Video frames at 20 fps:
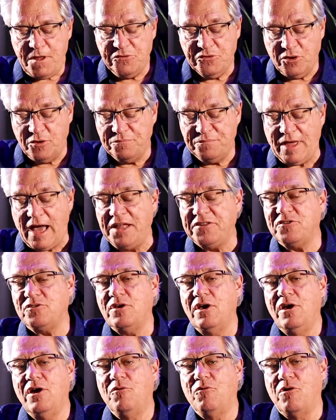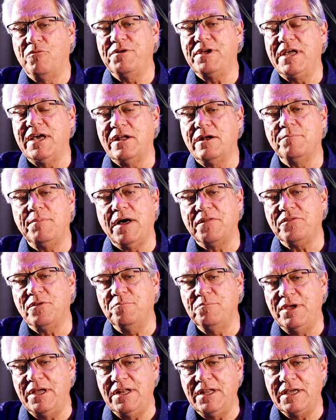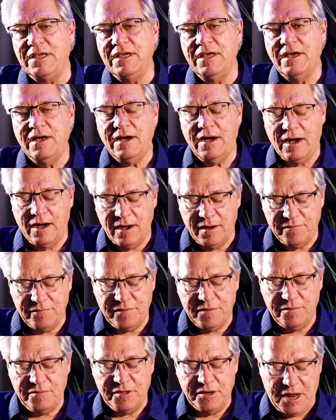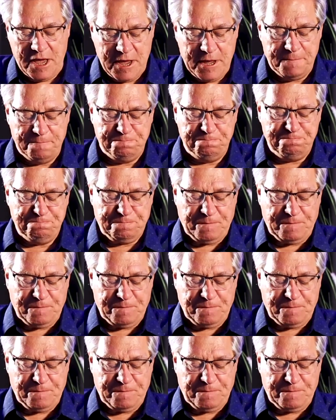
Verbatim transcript: So that's what we get about the meaning of the name.